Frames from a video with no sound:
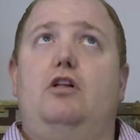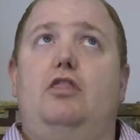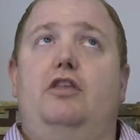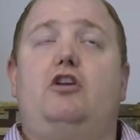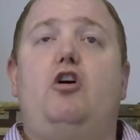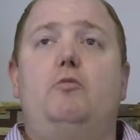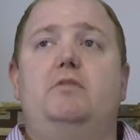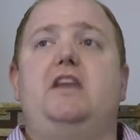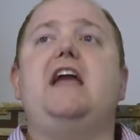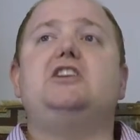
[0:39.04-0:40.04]
The
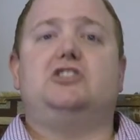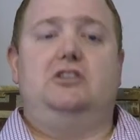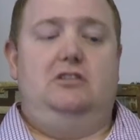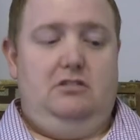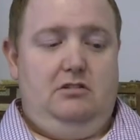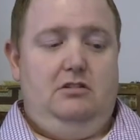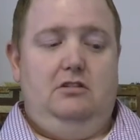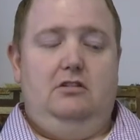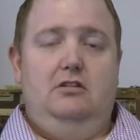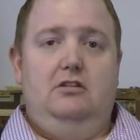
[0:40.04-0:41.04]
culmination
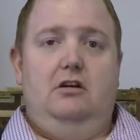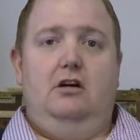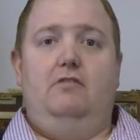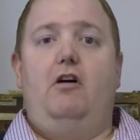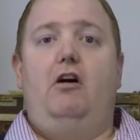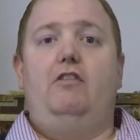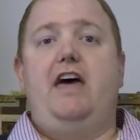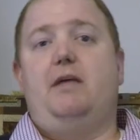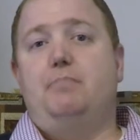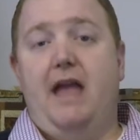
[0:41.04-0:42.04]
of all
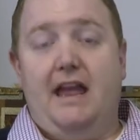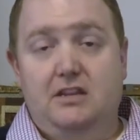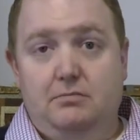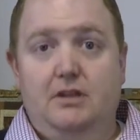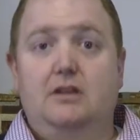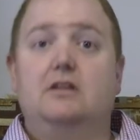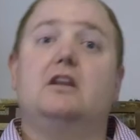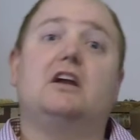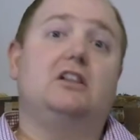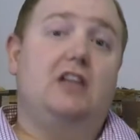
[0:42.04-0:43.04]
that abandonment,
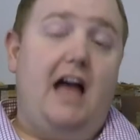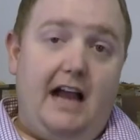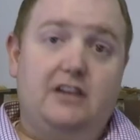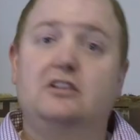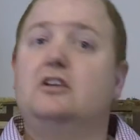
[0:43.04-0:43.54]
neglect,